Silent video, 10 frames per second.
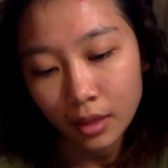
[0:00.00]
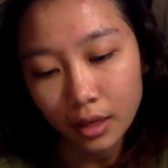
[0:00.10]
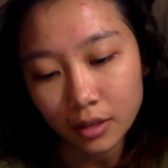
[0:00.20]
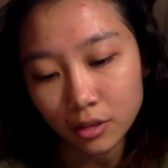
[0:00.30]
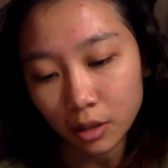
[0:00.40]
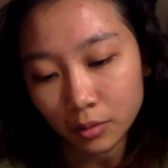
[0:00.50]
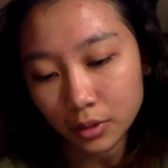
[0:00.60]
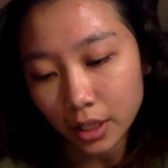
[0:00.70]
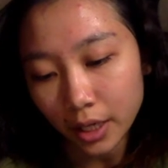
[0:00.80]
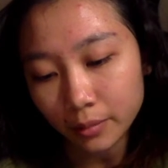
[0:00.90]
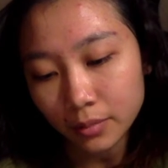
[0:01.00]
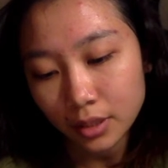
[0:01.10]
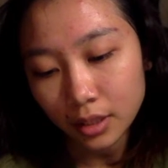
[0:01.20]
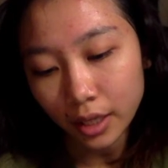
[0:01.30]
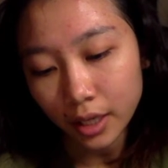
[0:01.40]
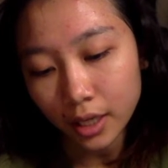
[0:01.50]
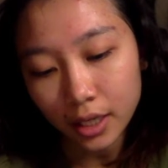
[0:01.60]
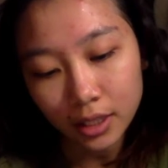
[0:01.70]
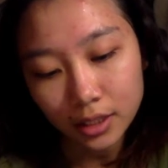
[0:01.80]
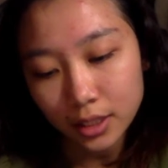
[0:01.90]
and troubled times, like
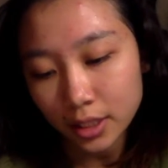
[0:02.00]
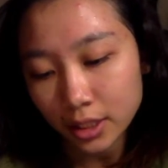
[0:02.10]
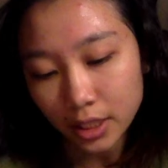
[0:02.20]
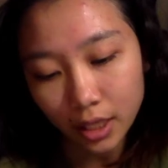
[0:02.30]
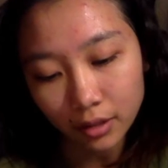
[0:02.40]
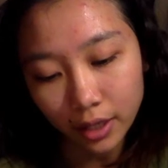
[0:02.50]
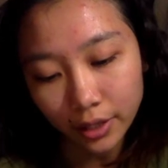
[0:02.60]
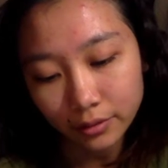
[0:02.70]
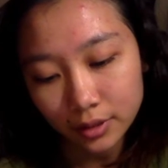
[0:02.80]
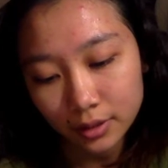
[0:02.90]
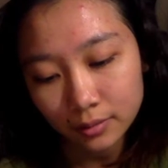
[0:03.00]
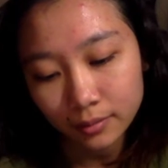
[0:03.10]
art changing our lives